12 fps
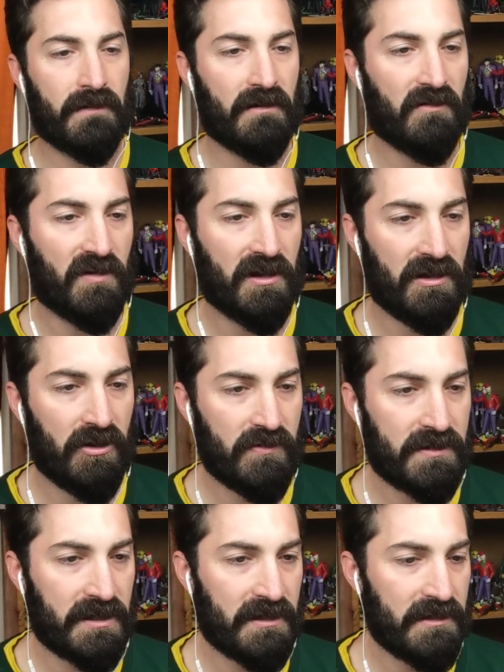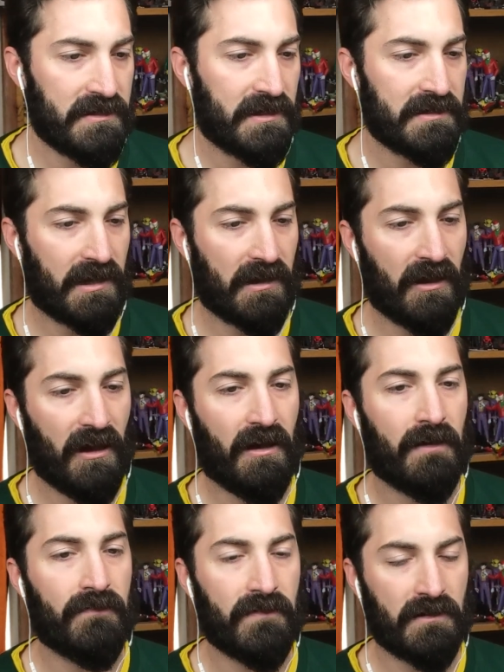them useless as they
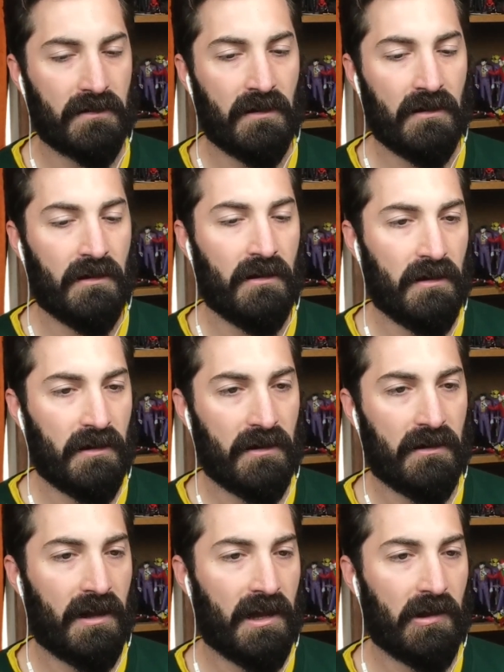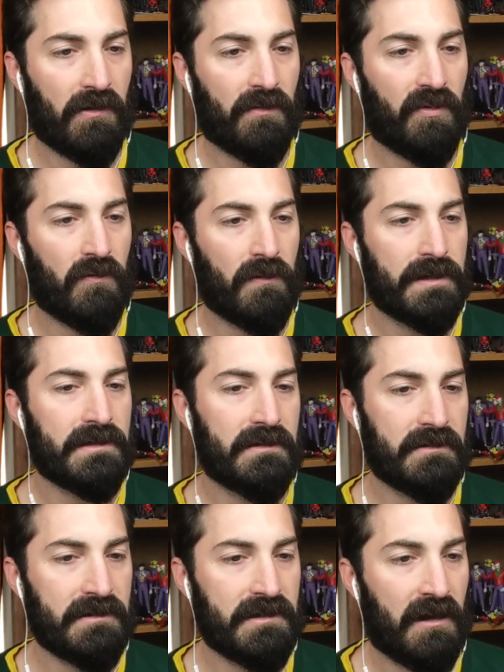cough and inhale the
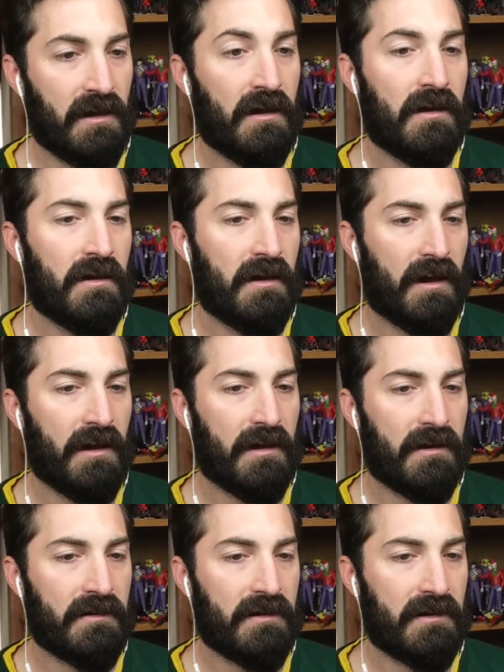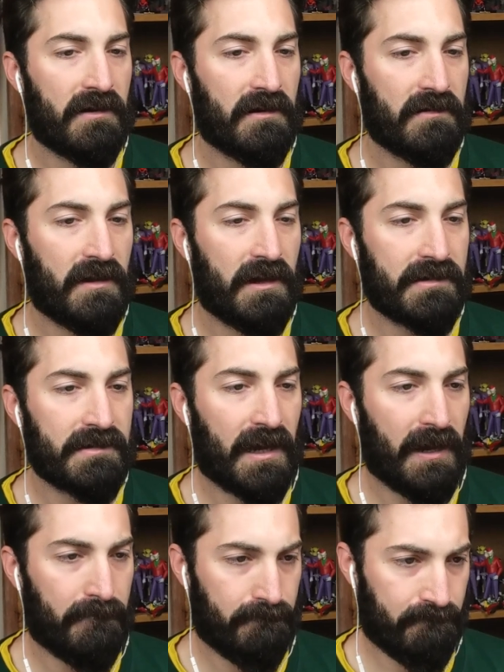poisons, and they
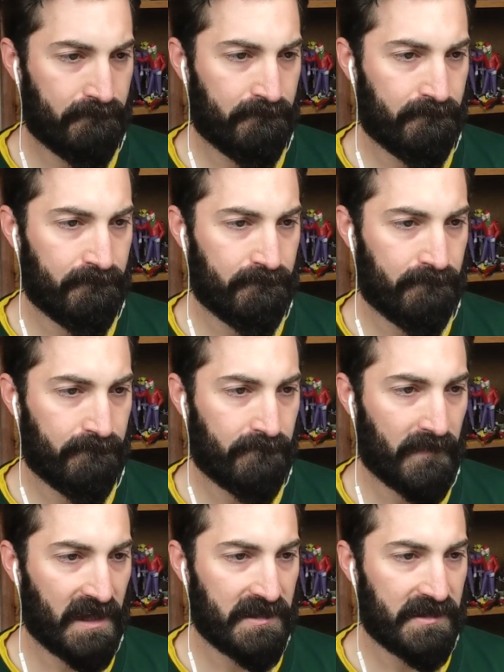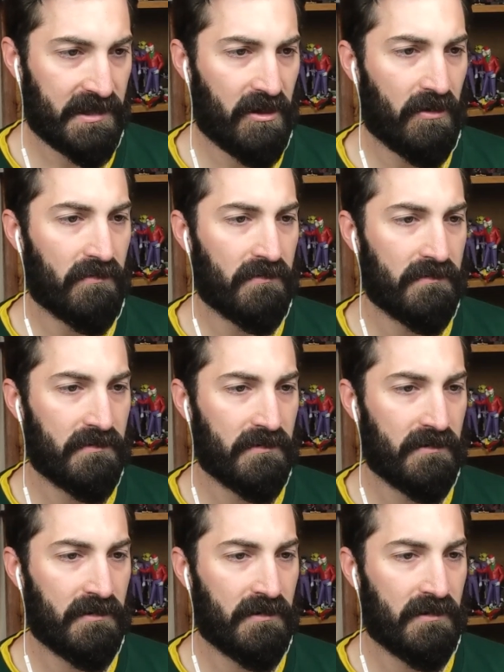escape. So,
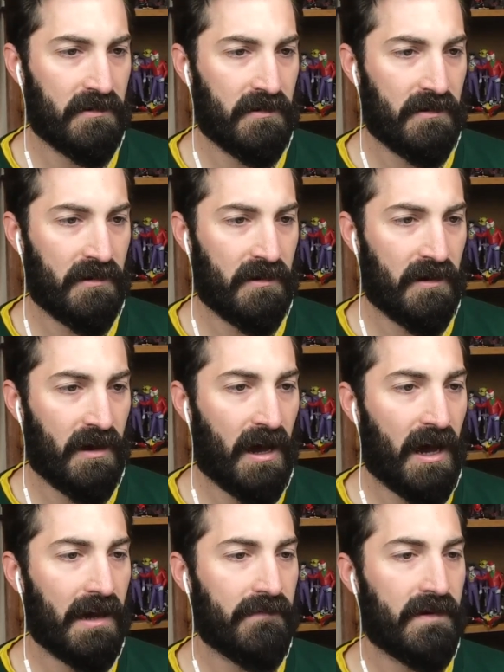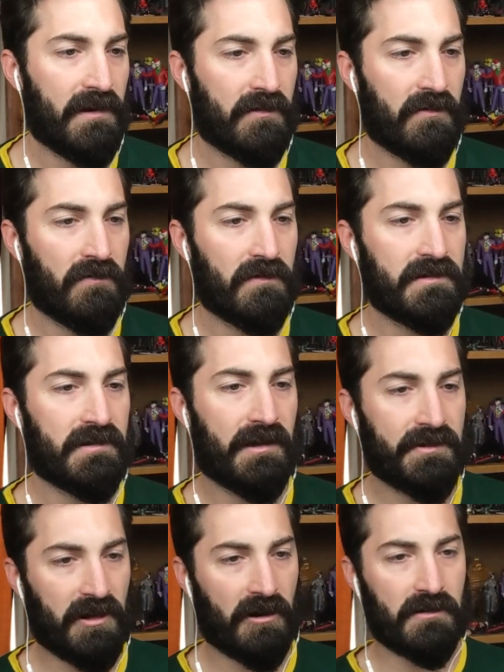Ivy, of course,
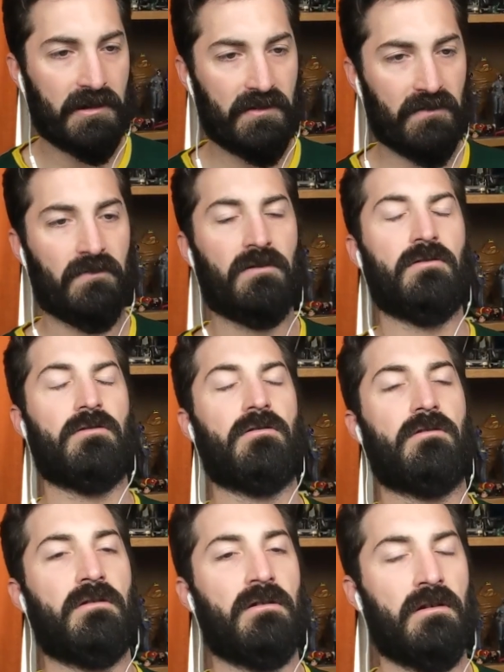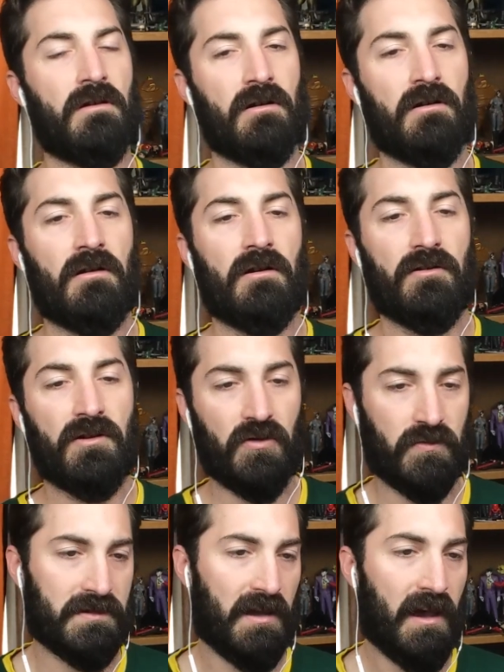takes Harley to her
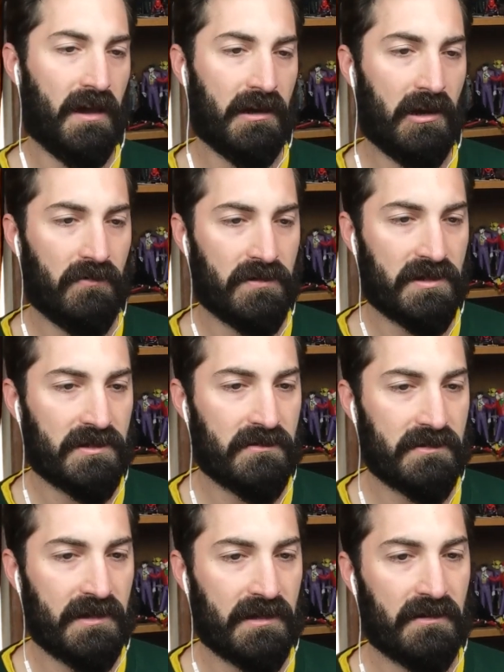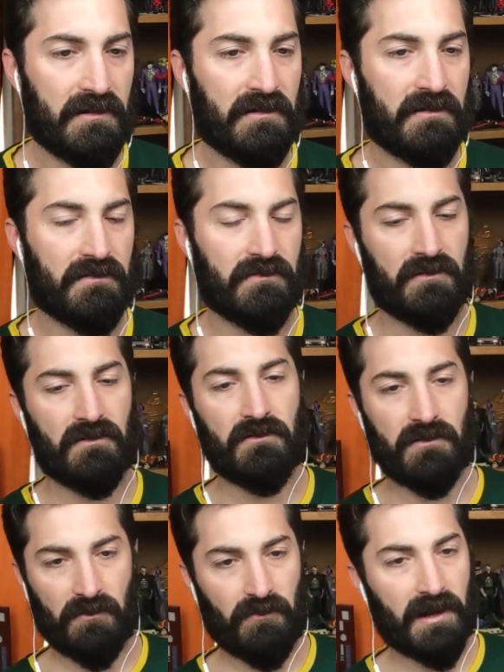newest hideout, which just looks like a
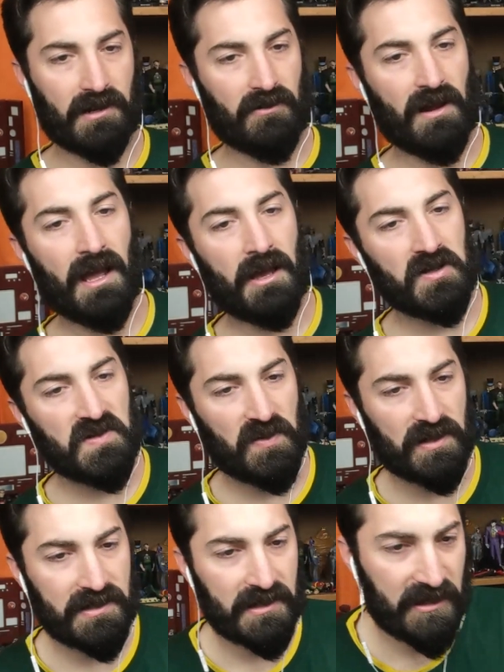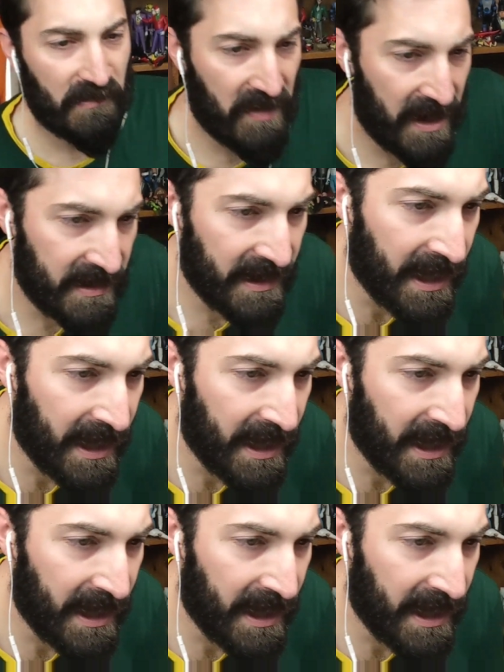regular house, but it's an abandoned